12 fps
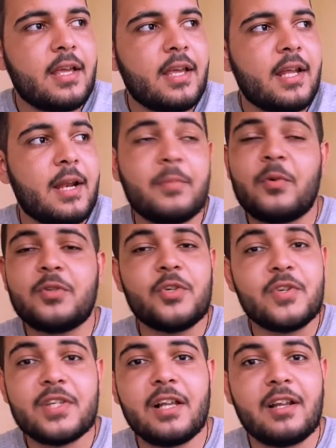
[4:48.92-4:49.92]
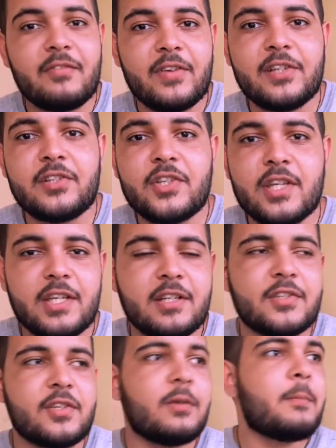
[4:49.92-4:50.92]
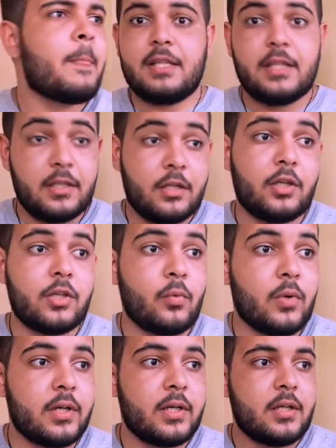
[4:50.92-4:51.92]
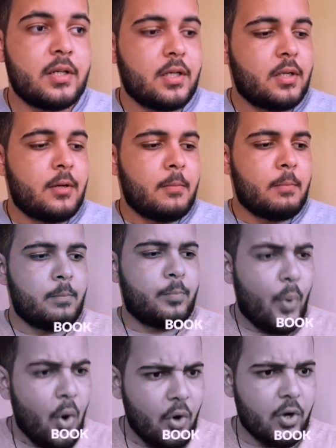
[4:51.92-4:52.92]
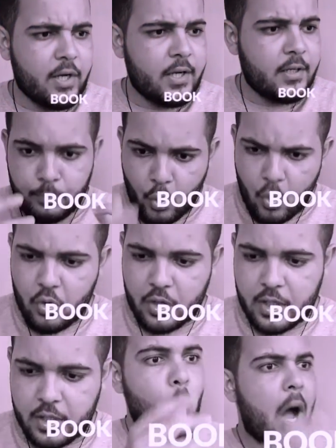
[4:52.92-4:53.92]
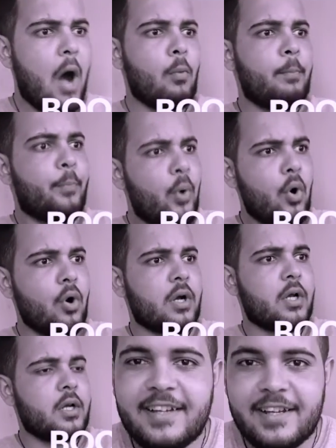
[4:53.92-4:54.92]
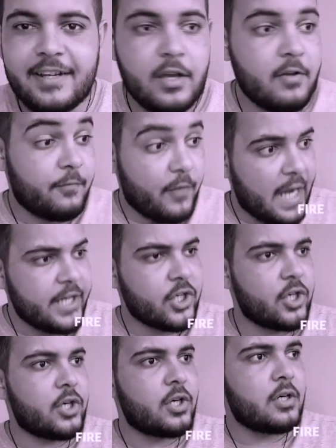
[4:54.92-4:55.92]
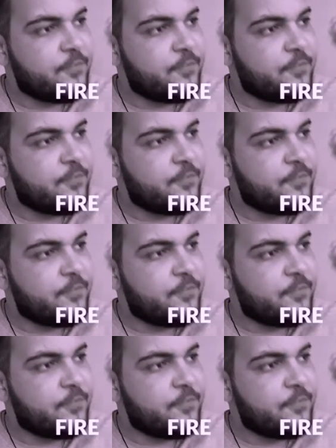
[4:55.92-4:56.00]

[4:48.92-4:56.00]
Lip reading: and I'm going to use a lot of energy here. So the other word, book, wow, book, and fire,